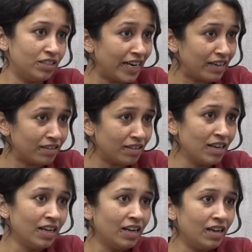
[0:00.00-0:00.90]
gender
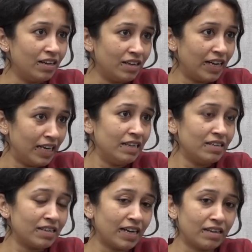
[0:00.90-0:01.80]
uh, in
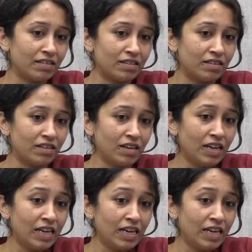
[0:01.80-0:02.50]
it and uh,